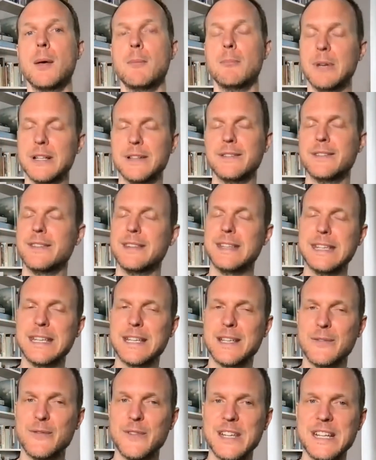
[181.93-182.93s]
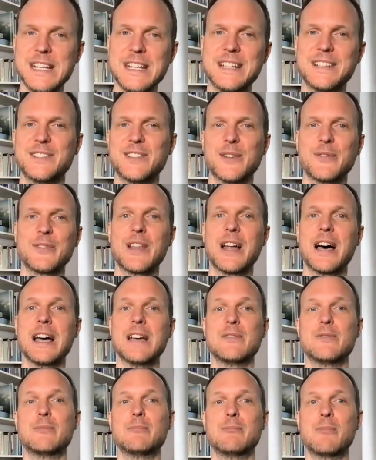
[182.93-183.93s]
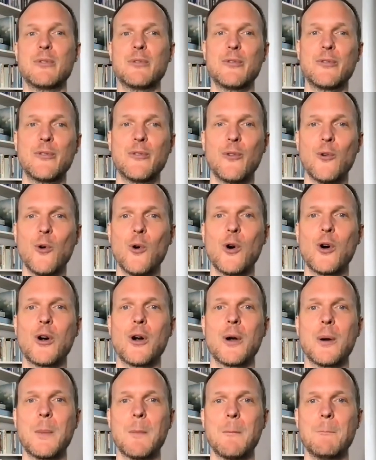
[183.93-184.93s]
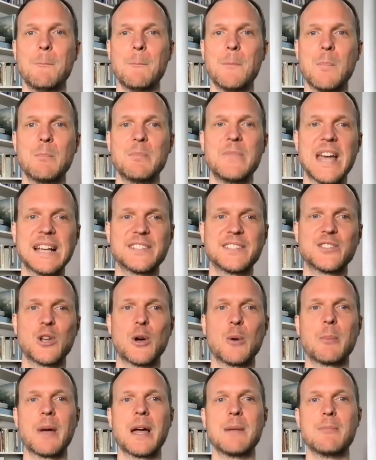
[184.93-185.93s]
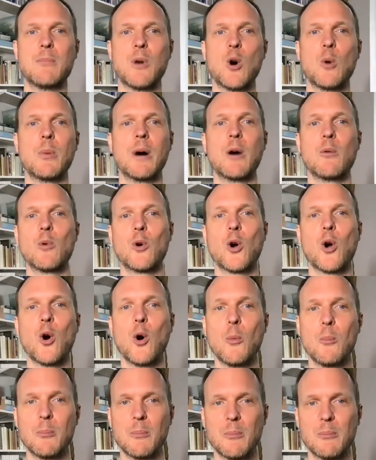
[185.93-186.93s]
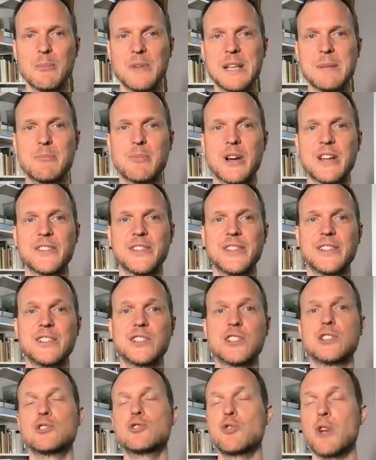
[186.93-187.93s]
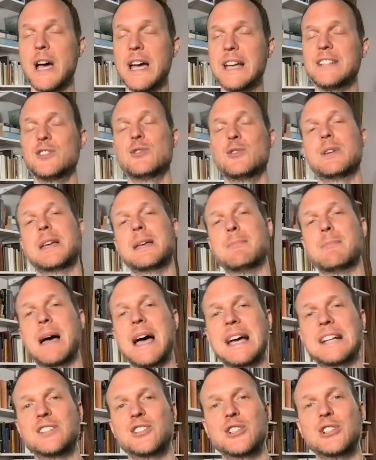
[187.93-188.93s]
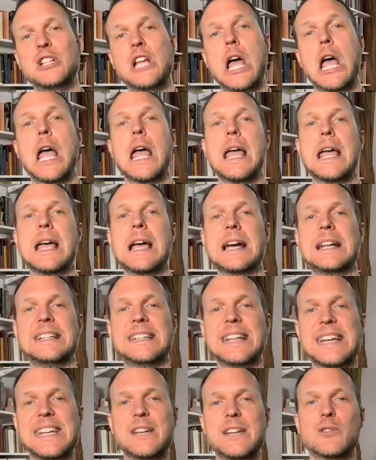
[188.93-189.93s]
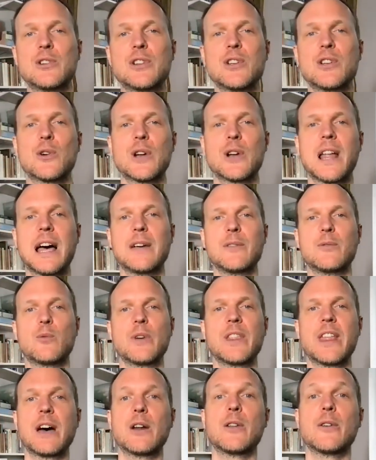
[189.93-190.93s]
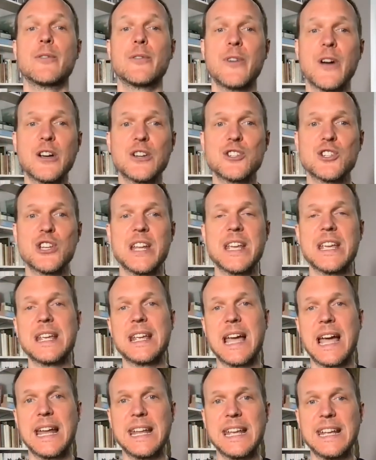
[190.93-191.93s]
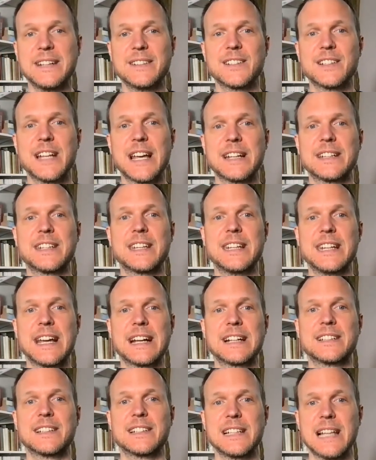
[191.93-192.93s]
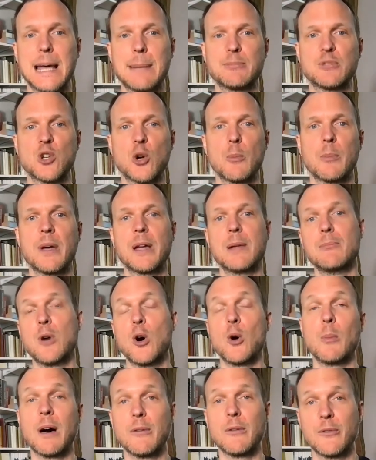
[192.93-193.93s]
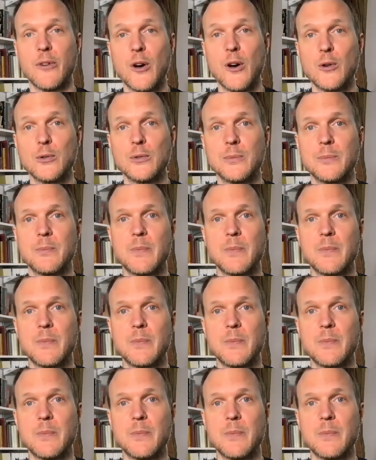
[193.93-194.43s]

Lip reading: but the inconvenience of life before desktop and mobile were omnipresent, try to imagine a day in your life without a functioning and internet-connected laptop and mobile phone.